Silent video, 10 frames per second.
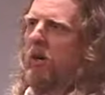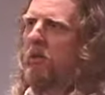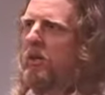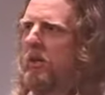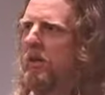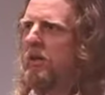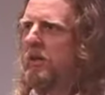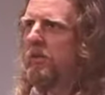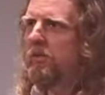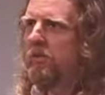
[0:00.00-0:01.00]
I mean, it,
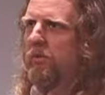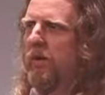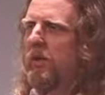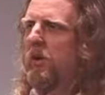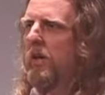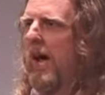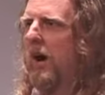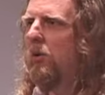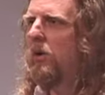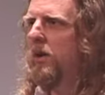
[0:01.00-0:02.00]
we can do it
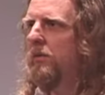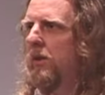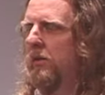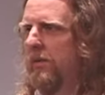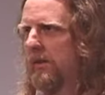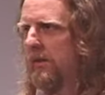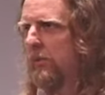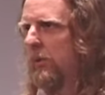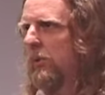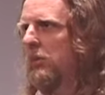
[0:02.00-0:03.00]
now if, if this is
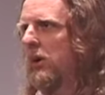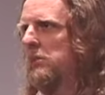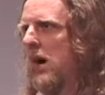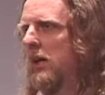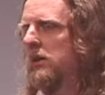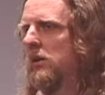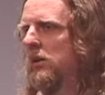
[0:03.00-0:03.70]
what we put our mind to.